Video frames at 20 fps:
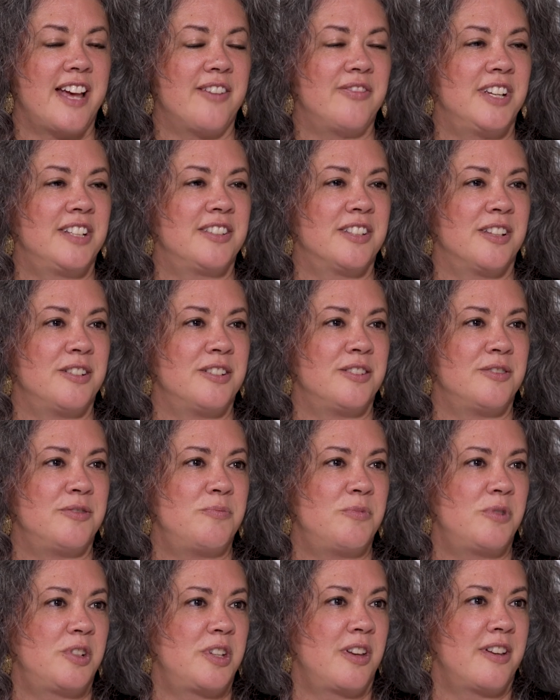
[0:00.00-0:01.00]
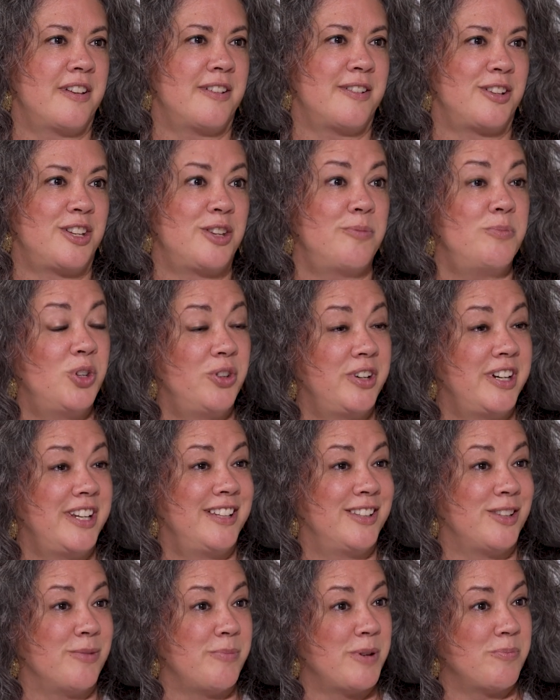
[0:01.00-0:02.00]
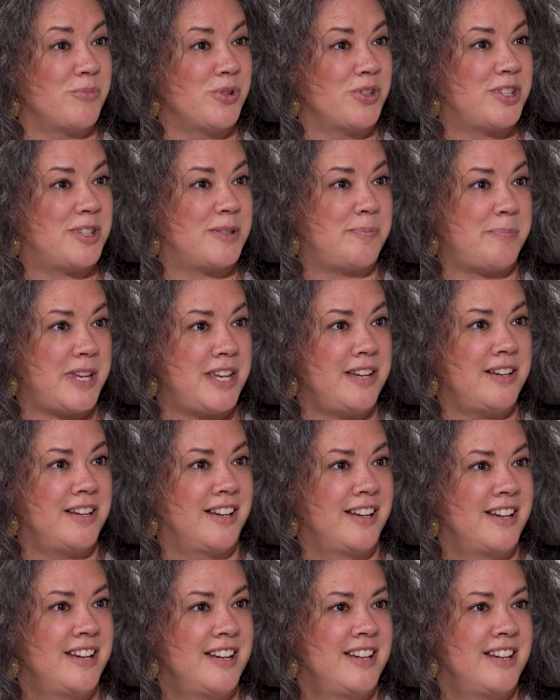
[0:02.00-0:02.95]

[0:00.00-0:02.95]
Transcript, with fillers: having the uh, community and the members speak